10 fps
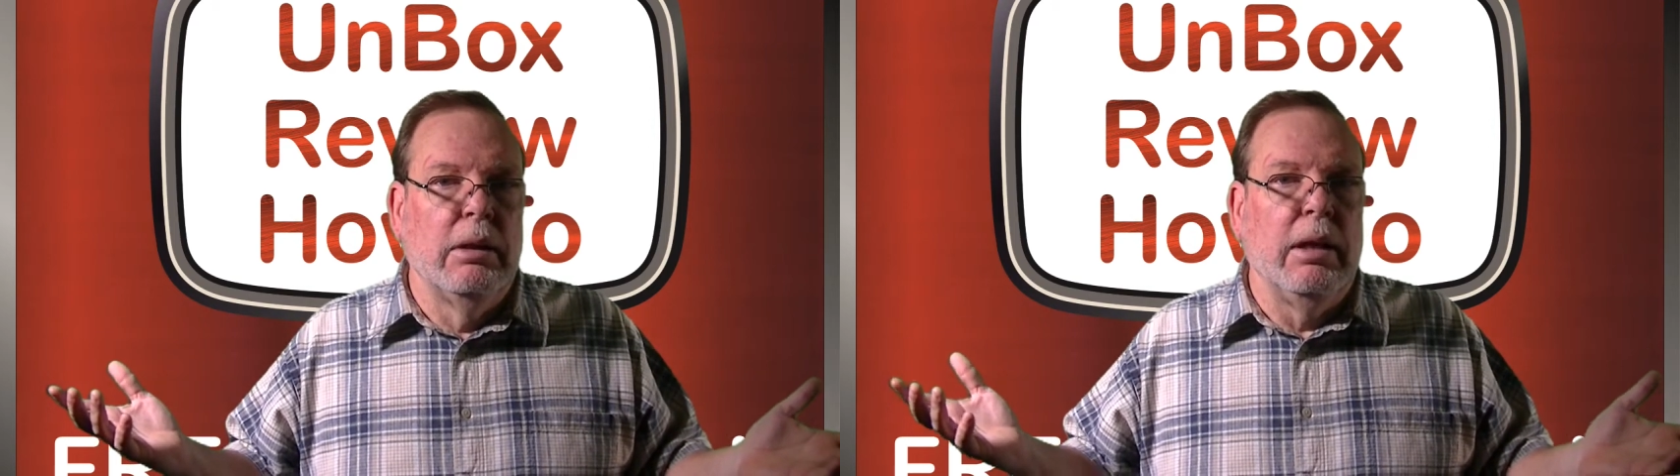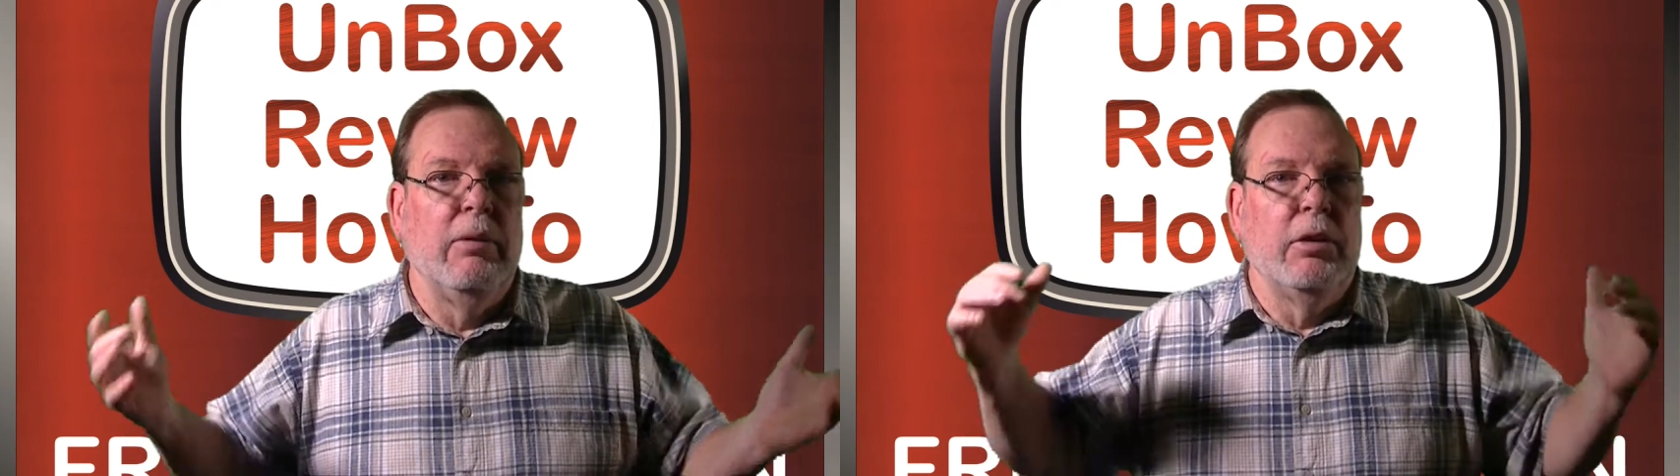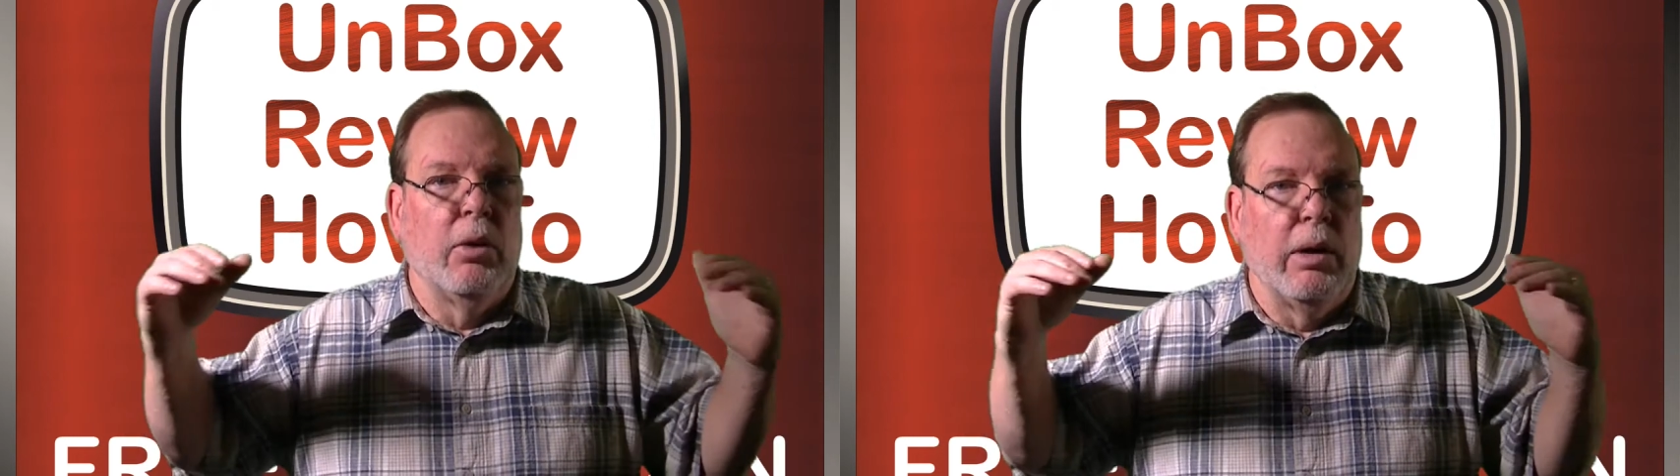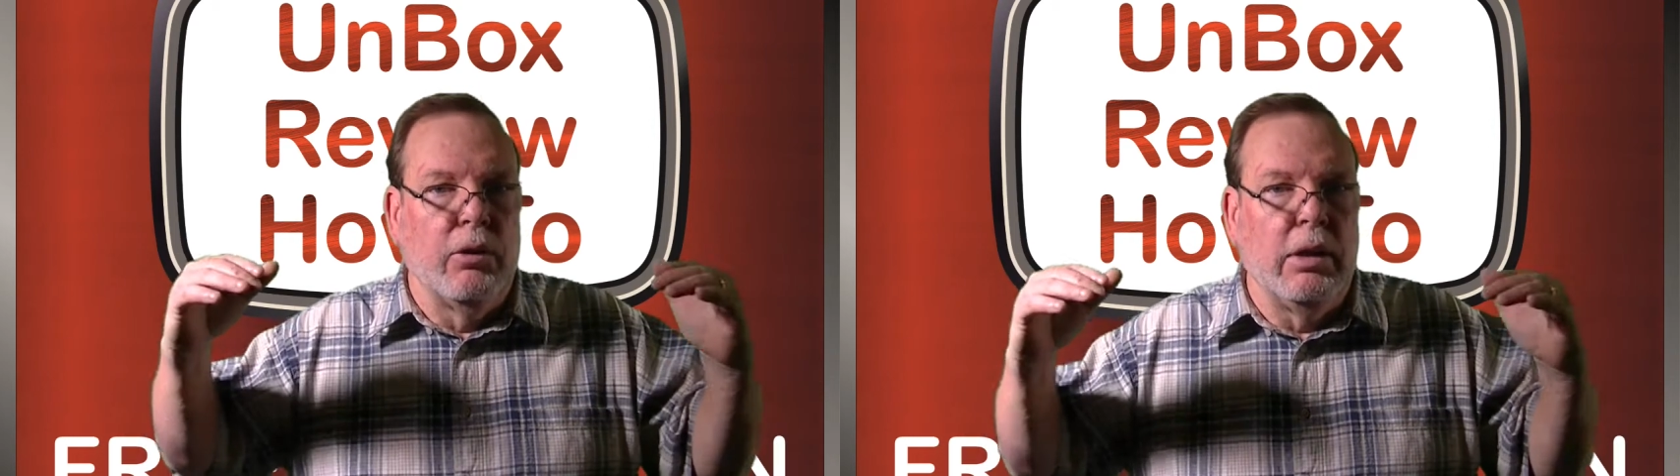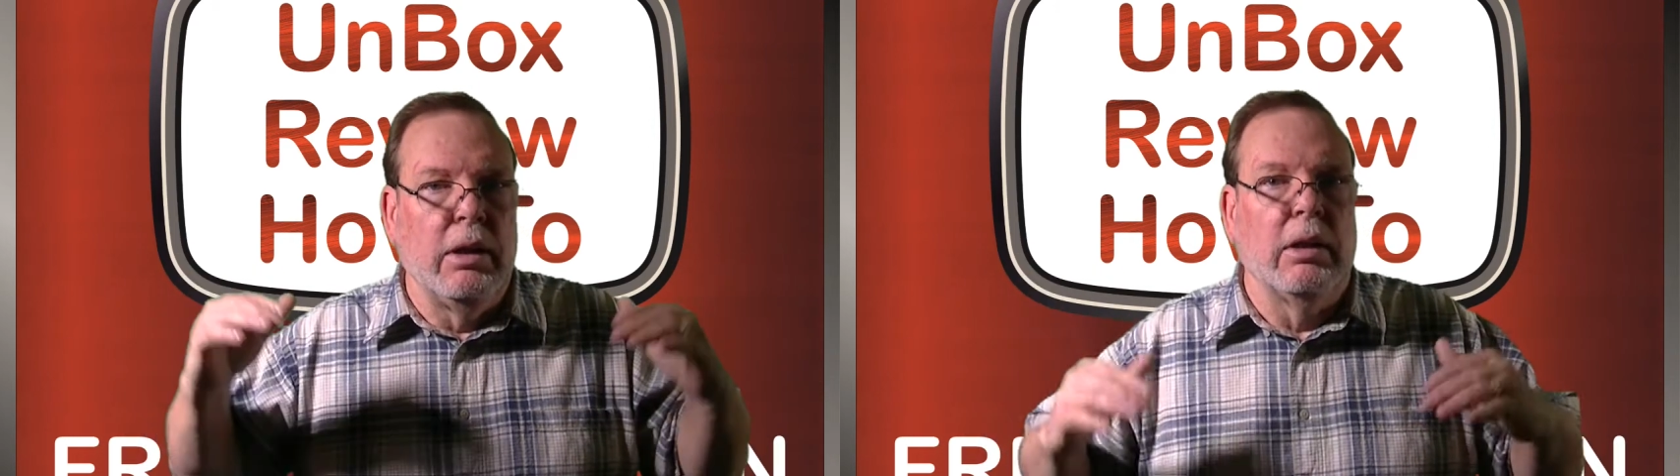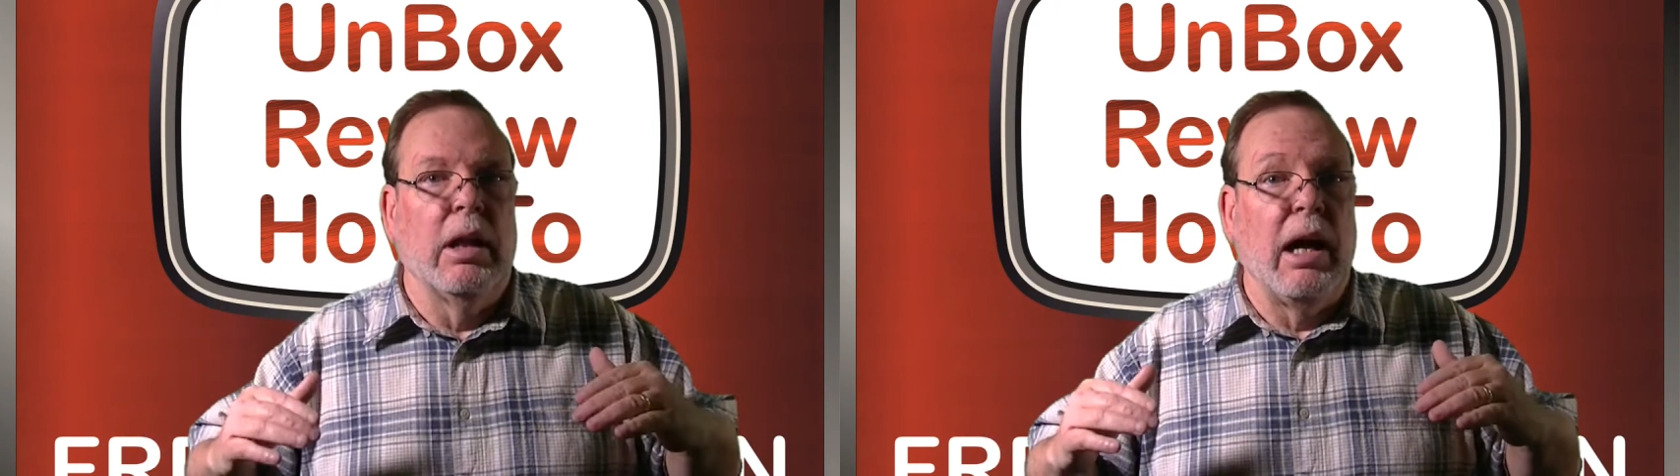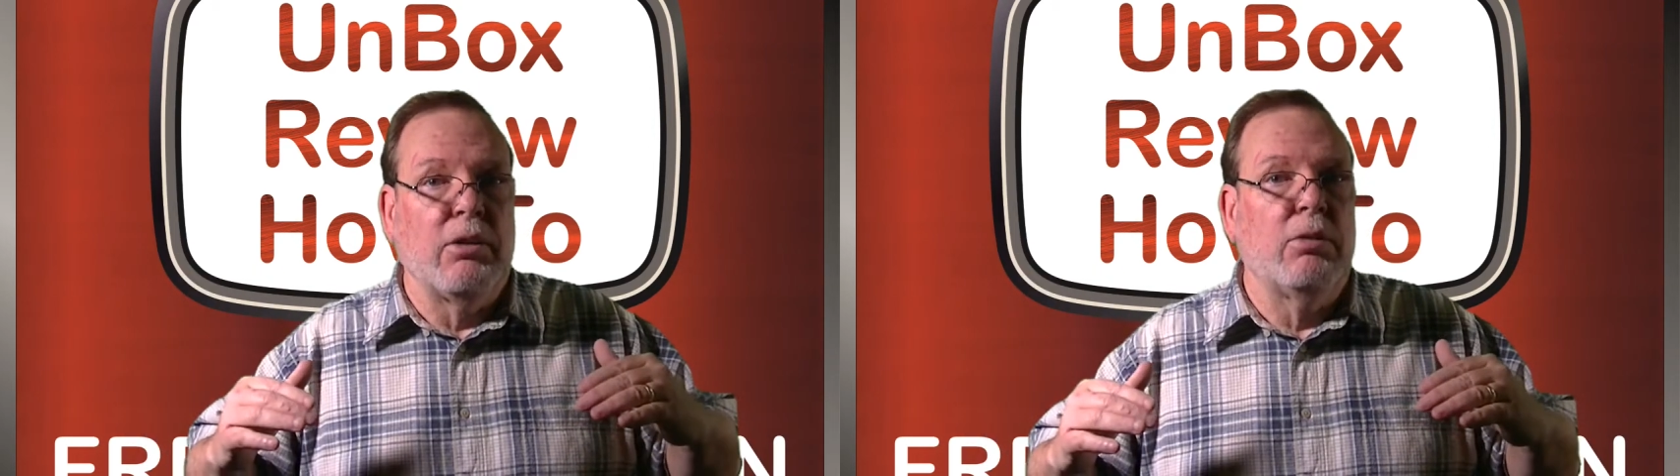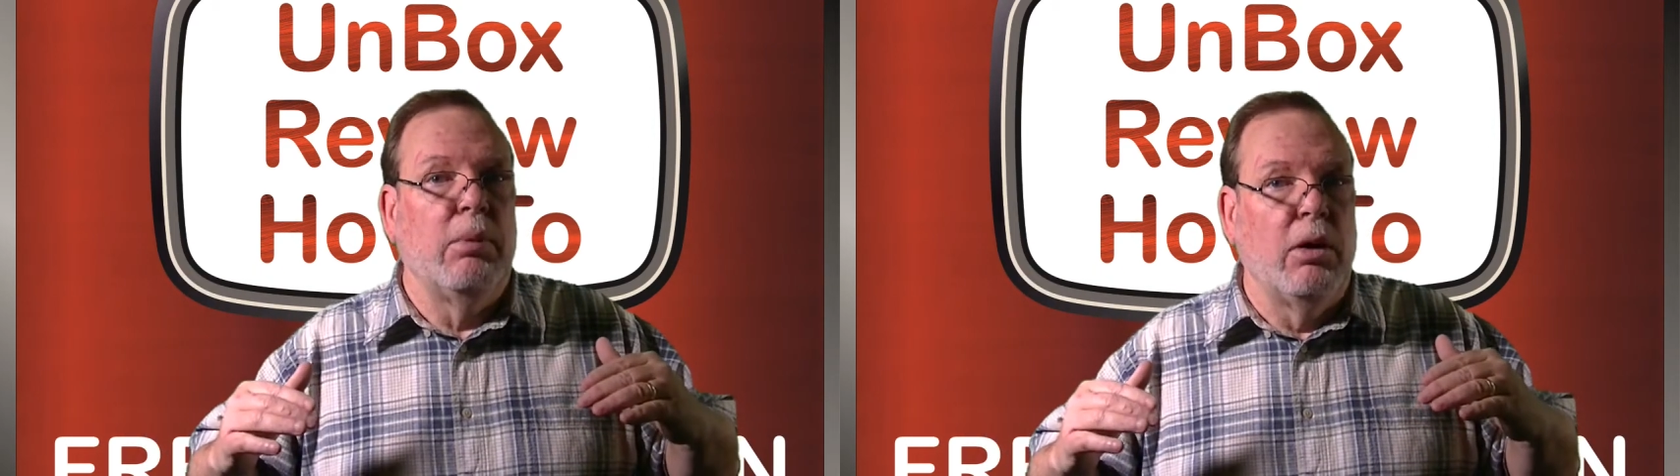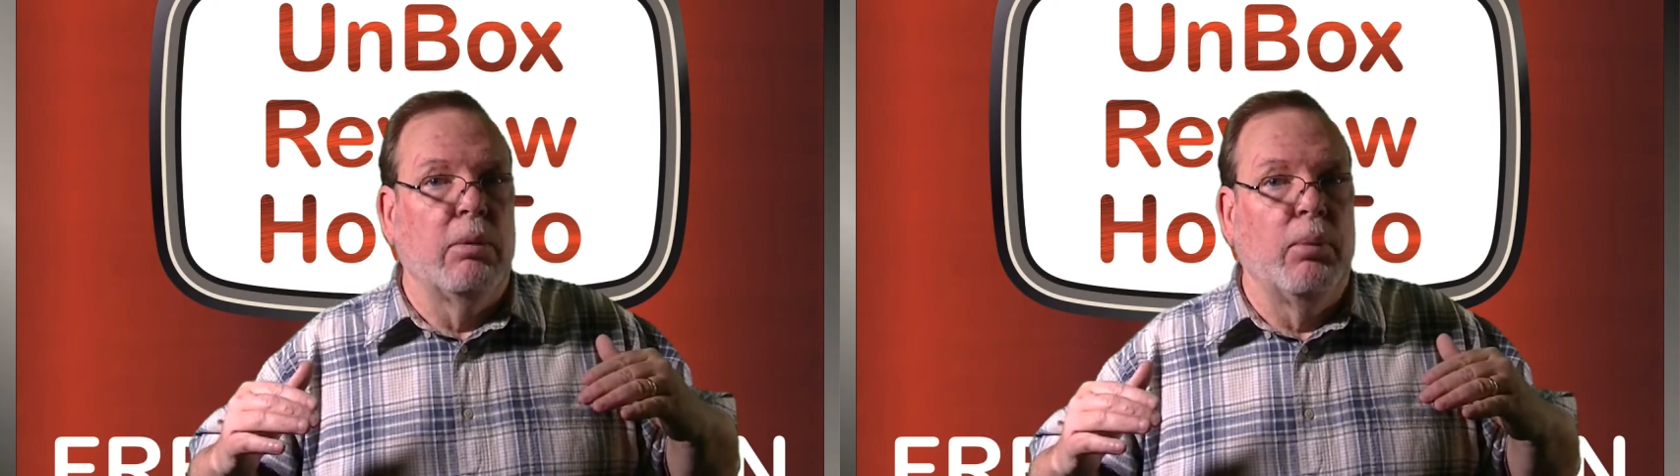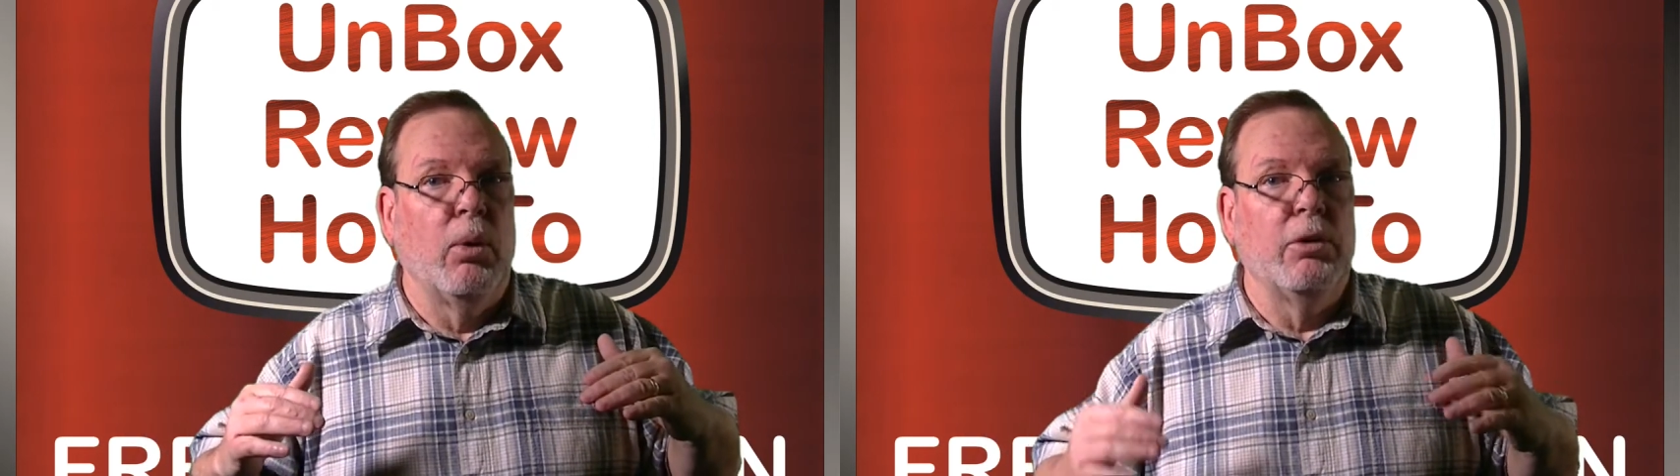even though I was eating a lot smaller
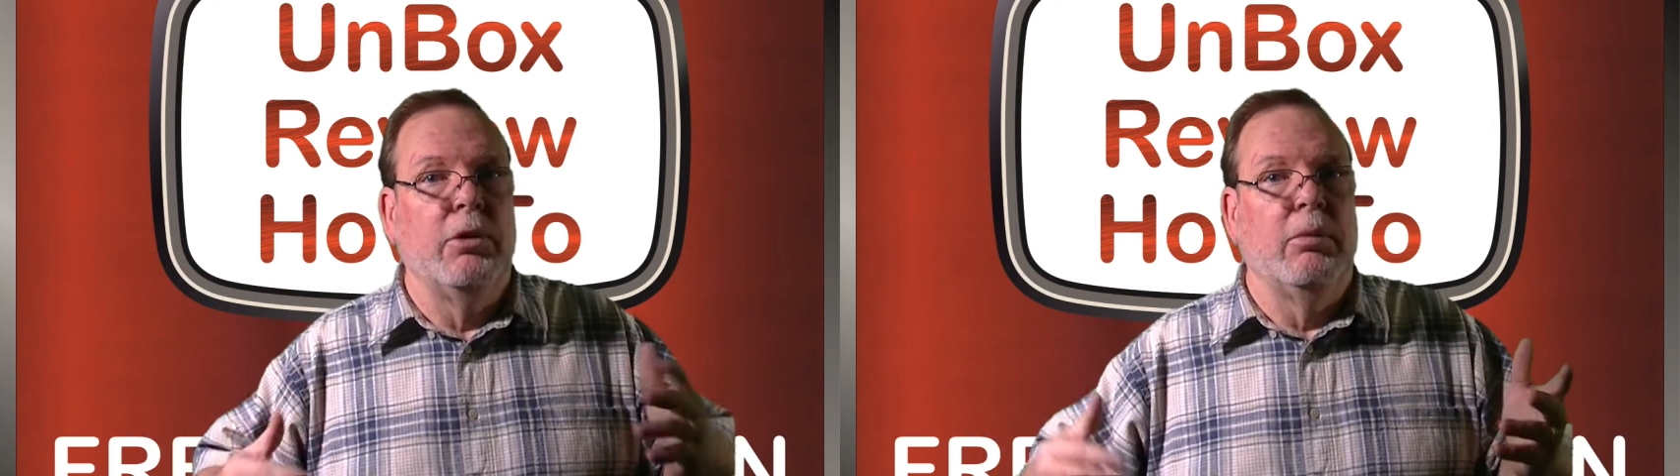portions